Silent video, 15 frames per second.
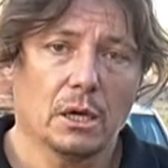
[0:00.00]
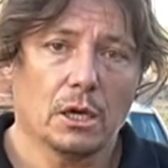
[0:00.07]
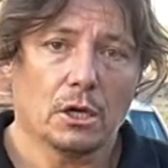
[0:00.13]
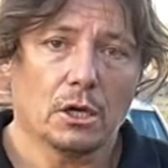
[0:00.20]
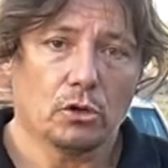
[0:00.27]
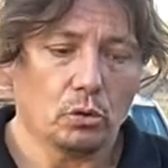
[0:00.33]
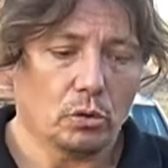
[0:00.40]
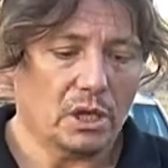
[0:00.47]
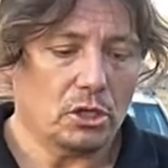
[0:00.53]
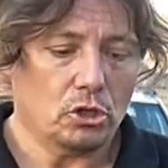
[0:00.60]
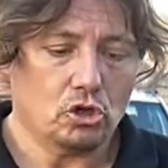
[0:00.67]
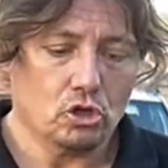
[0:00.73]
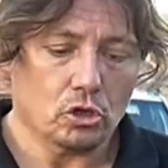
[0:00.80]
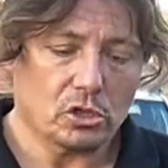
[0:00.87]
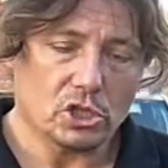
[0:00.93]
you can
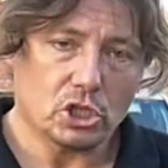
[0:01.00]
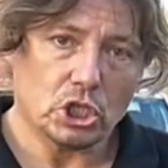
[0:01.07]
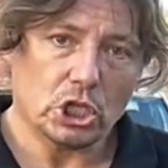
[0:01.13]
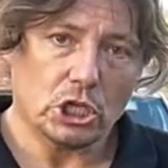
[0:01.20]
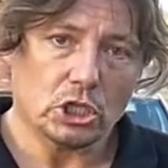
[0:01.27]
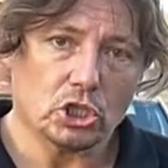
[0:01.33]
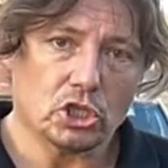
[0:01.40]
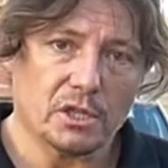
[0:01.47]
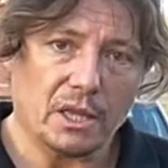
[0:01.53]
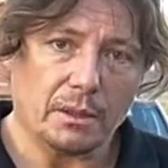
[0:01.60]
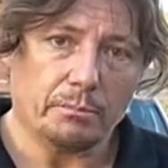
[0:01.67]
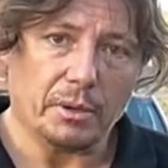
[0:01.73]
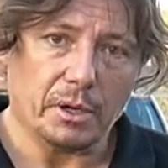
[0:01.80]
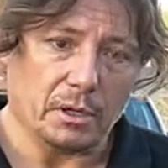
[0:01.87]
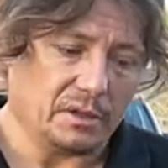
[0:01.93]
just change that
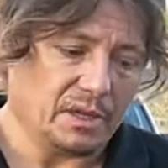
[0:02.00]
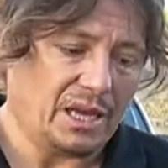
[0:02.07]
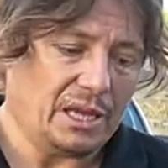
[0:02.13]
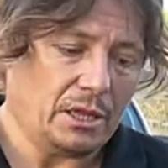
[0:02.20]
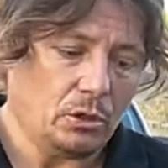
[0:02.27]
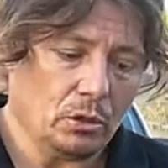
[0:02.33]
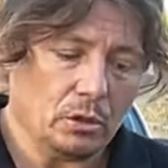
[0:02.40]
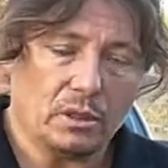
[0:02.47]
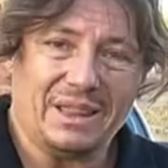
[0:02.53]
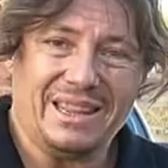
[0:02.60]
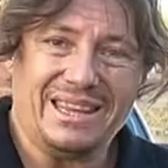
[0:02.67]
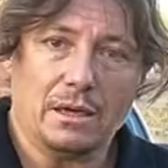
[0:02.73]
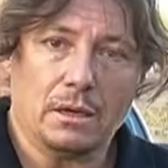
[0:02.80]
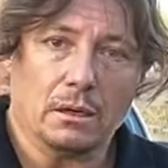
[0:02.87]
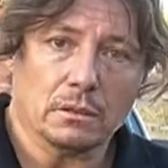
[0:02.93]
part and not the
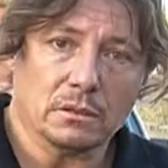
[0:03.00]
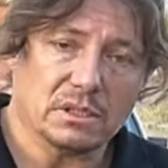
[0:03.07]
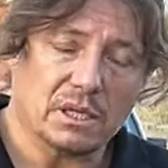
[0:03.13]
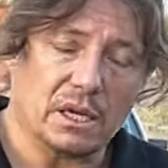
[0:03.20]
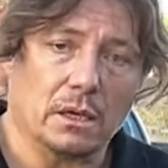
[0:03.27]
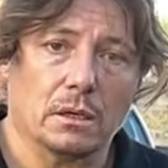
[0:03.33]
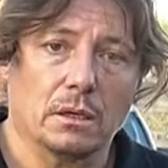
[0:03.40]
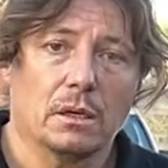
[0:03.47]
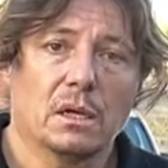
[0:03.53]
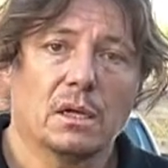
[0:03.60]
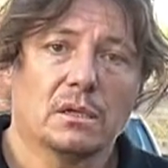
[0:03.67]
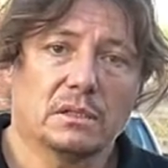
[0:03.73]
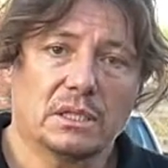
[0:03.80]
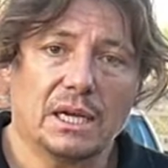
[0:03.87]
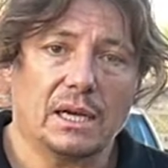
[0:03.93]
entire
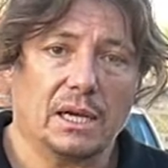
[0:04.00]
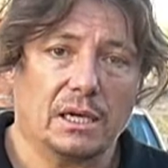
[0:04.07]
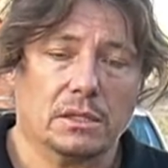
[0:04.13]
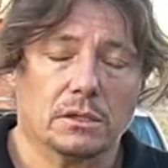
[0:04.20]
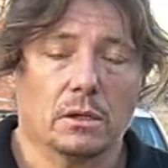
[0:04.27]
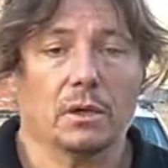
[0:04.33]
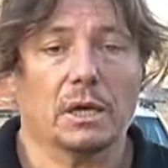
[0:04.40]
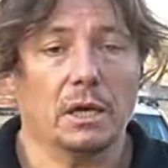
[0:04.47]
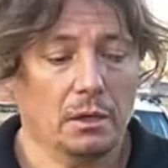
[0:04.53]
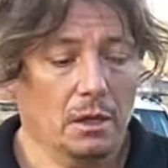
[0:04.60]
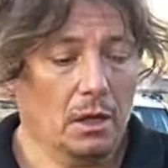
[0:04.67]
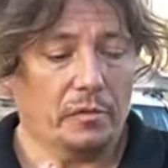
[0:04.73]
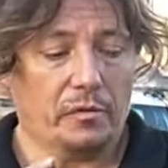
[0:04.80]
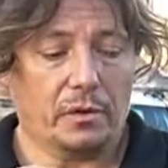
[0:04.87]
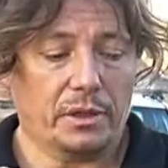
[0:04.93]
tail light okay
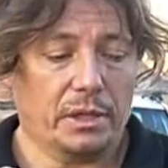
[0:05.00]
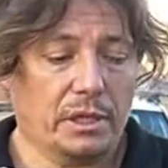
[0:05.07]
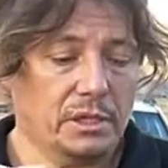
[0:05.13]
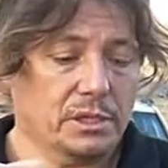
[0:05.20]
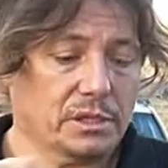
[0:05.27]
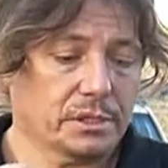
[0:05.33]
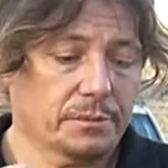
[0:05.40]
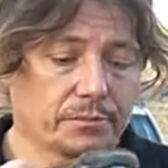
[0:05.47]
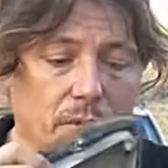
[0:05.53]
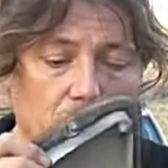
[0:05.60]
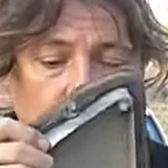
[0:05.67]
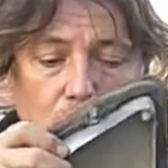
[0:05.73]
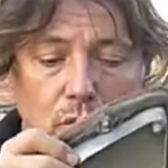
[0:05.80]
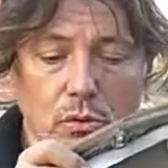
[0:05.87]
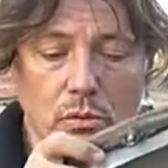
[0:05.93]
for this
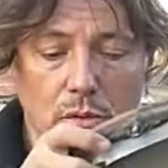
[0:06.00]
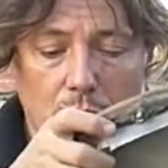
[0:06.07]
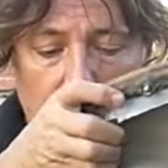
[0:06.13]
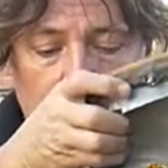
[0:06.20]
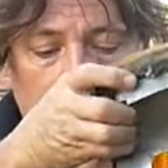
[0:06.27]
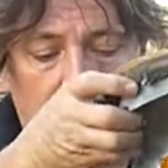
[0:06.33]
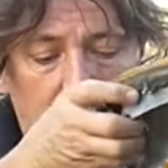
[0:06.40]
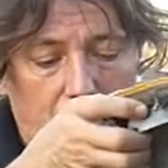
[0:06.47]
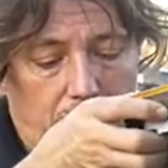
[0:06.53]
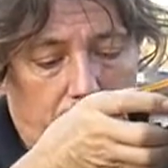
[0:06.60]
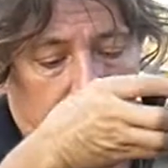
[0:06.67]
you uh,